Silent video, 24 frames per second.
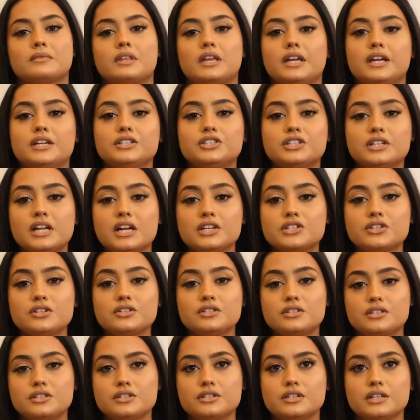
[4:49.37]
International
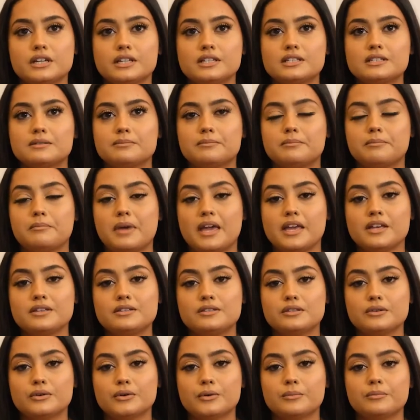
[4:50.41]
students may
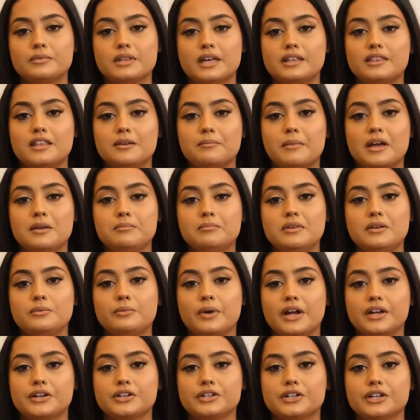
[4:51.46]
assume that they might be
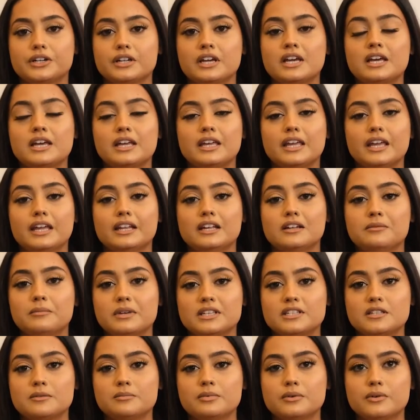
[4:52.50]
rendered
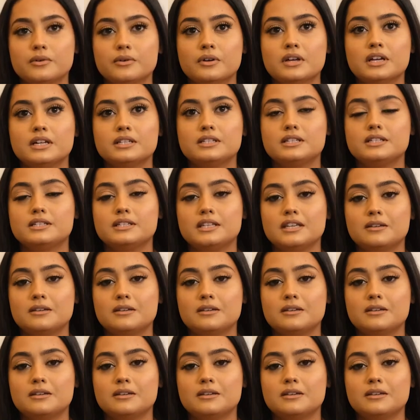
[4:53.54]
inadmissible to seek